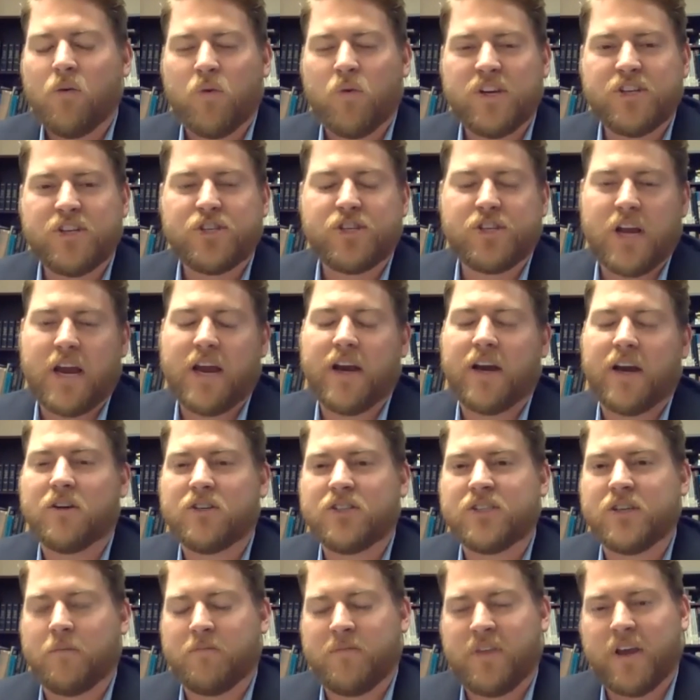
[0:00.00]
We share
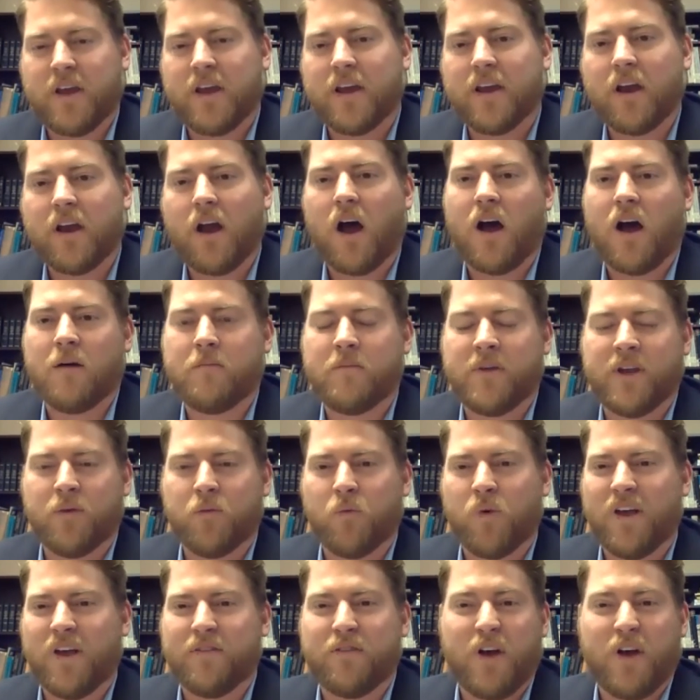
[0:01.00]
something in
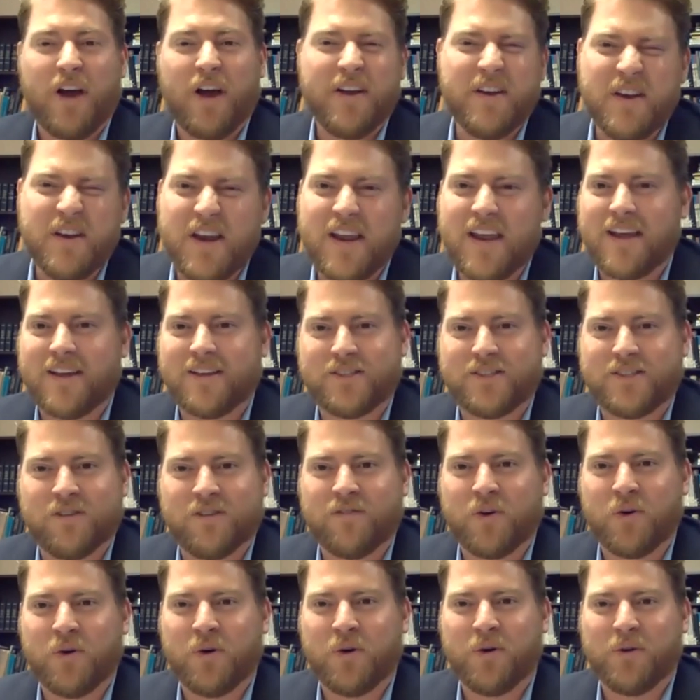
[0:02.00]
common with Aeneas
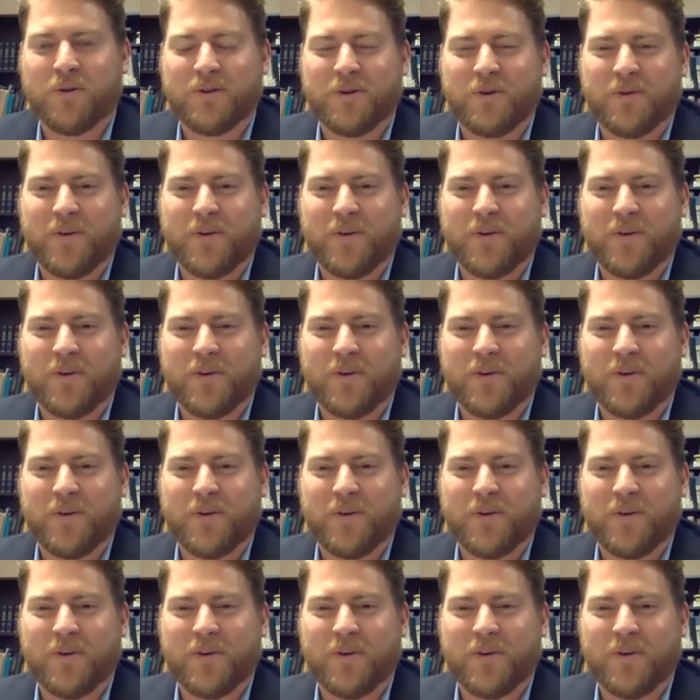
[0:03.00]
of old,